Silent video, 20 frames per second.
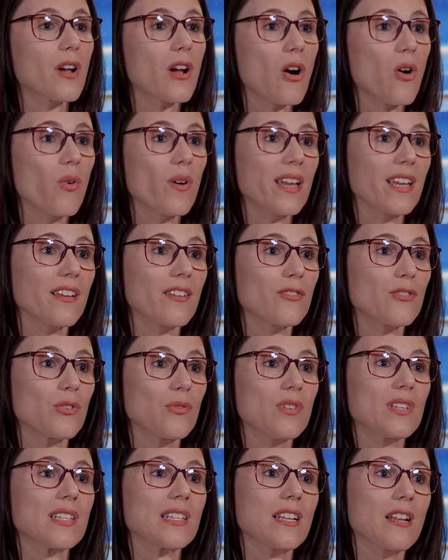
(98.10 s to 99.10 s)
going
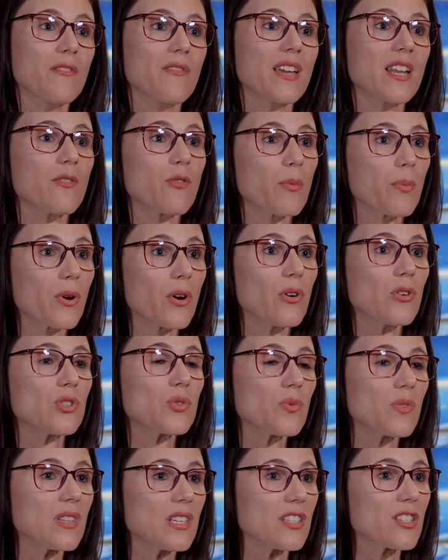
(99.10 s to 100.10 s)
through this innovative
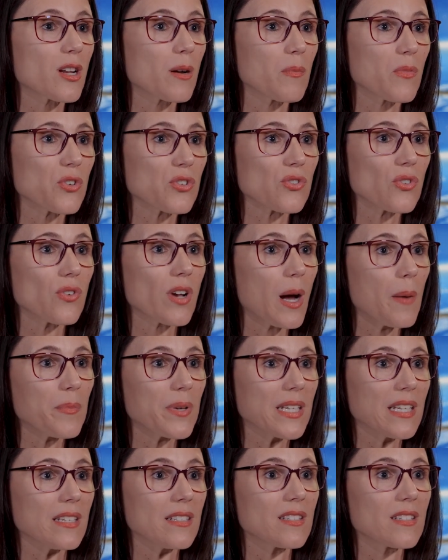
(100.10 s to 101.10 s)
approach with these commercial
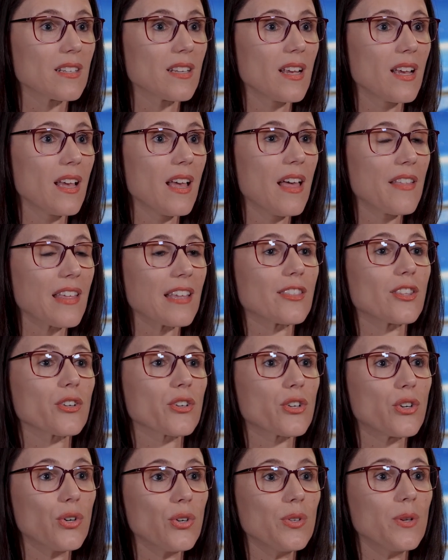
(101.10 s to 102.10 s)
companies, that
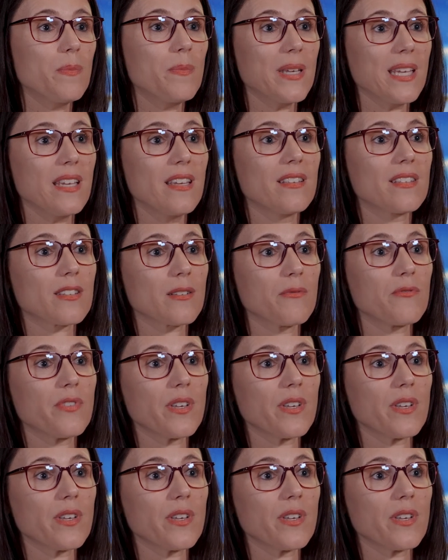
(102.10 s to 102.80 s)
there could be some